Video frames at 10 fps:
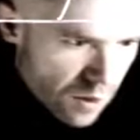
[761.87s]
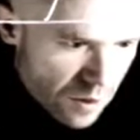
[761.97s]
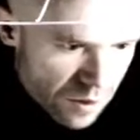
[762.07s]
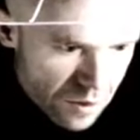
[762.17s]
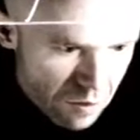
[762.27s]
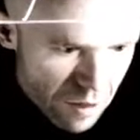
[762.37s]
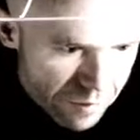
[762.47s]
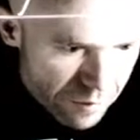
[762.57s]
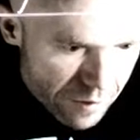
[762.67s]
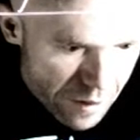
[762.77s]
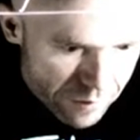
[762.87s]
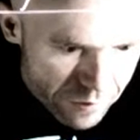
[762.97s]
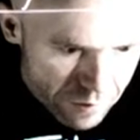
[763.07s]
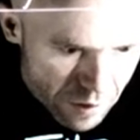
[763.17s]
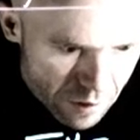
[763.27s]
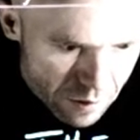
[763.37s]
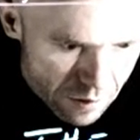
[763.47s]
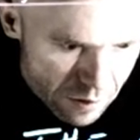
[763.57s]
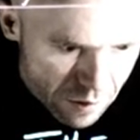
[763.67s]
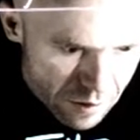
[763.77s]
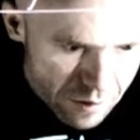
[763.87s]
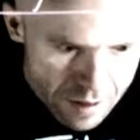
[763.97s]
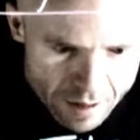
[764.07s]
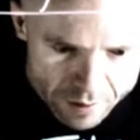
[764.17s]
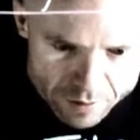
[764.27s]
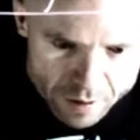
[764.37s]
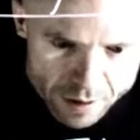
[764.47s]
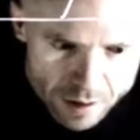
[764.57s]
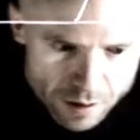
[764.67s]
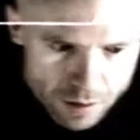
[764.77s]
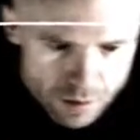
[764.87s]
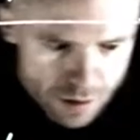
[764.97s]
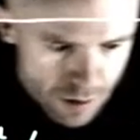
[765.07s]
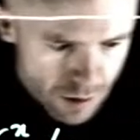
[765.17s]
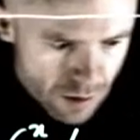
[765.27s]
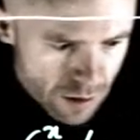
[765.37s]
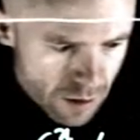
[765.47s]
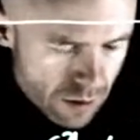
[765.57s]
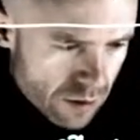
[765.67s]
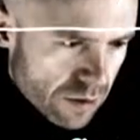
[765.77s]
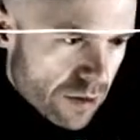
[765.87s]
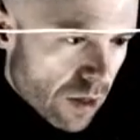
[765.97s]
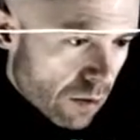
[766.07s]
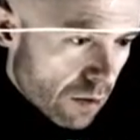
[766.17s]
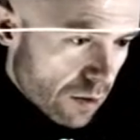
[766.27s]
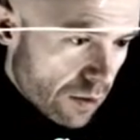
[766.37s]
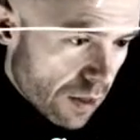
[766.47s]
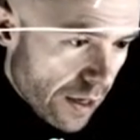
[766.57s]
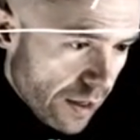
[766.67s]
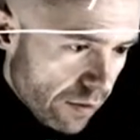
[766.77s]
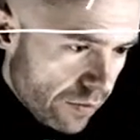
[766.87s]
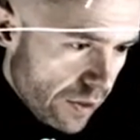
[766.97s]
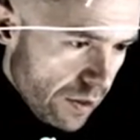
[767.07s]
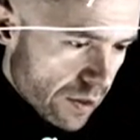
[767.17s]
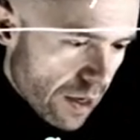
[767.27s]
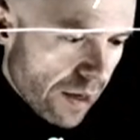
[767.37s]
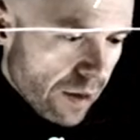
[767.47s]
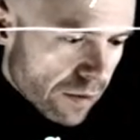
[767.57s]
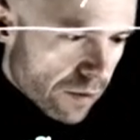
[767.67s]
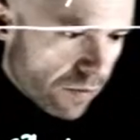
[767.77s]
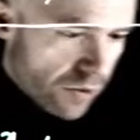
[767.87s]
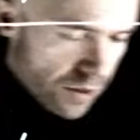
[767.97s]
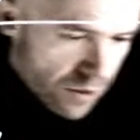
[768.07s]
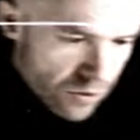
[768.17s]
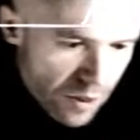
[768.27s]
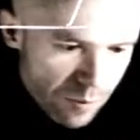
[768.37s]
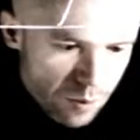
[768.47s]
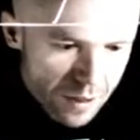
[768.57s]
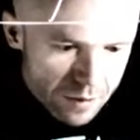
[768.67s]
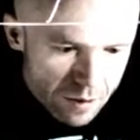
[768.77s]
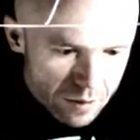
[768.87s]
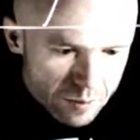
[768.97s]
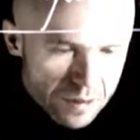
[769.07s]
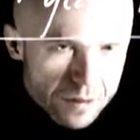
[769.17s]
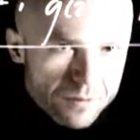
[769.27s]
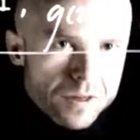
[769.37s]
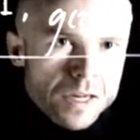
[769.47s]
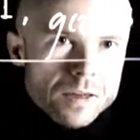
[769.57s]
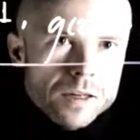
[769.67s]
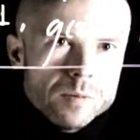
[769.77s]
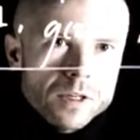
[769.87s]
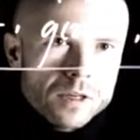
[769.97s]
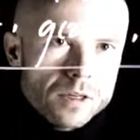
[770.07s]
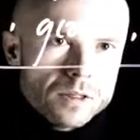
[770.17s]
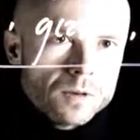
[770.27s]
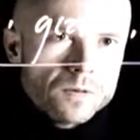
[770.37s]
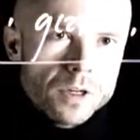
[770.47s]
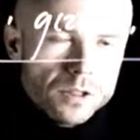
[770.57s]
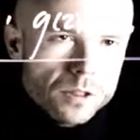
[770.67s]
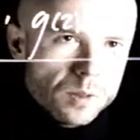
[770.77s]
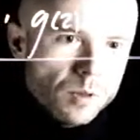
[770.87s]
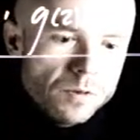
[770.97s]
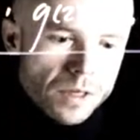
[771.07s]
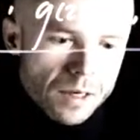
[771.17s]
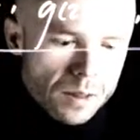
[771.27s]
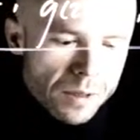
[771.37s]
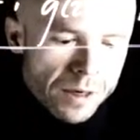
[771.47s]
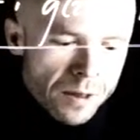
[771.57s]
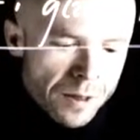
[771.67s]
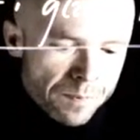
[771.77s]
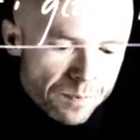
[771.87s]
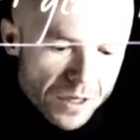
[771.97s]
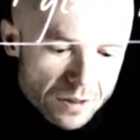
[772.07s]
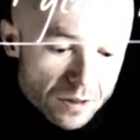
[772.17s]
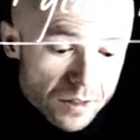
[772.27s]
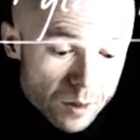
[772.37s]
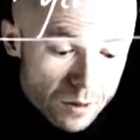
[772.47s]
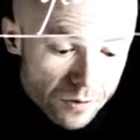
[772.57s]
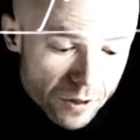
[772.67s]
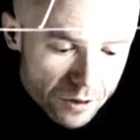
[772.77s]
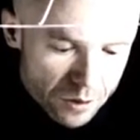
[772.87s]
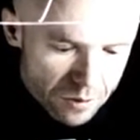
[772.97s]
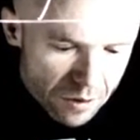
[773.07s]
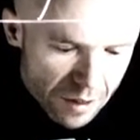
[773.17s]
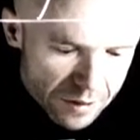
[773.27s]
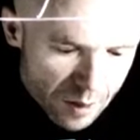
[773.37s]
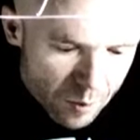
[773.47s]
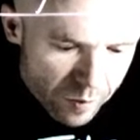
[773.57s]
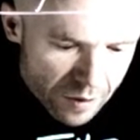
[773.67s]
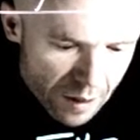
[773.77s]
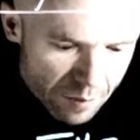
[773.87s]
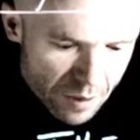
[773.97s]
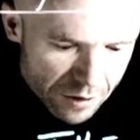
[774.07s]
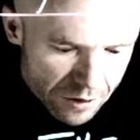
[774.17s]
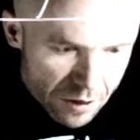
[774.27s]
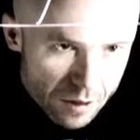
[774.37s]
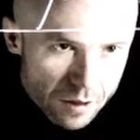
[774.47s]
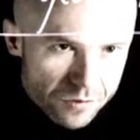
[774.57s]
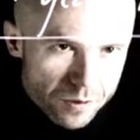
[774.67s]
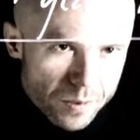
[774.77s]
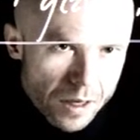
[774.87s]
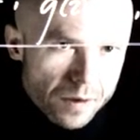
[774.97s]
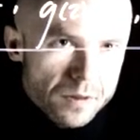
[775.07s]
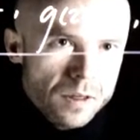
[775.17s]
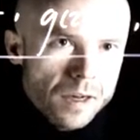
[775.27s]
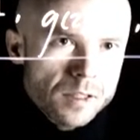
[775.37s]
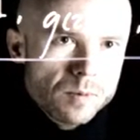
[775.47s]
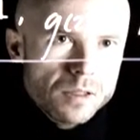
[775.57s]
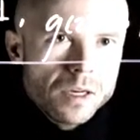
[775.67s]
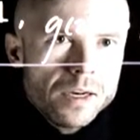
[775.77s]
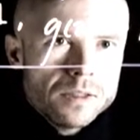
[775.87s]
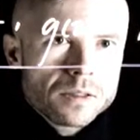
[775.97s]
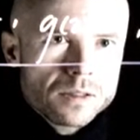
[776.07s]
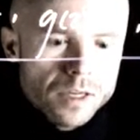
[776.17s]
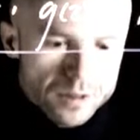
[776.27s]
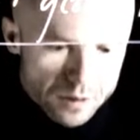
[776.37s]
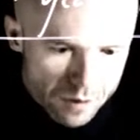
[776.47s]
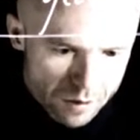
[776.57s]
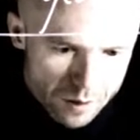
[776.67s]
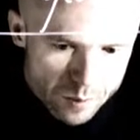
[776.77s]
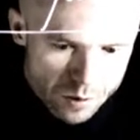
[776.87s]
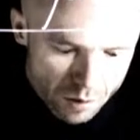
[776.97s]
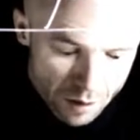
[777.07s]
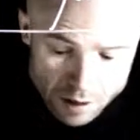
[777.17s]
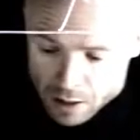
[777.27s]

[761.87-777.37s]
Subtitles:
is the graph of f, right? So this is f right here. So the height of this guy, of this strip, well, it's not completely flat here because the function is moving a little bit, but it's a continuous function, so it's not actually moving that much as it goes from x to x plus h, because h is very small.